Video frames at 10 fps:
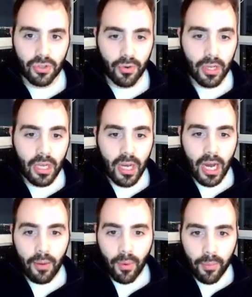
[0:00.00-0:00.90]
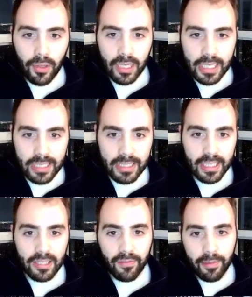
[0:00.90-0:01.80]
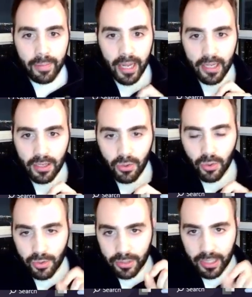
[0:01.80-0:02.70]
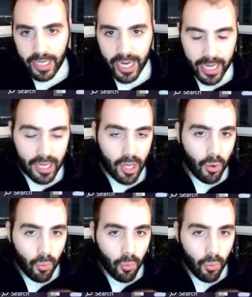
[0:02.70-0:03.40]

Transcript: So what we're looking to see is, if we buy Google today,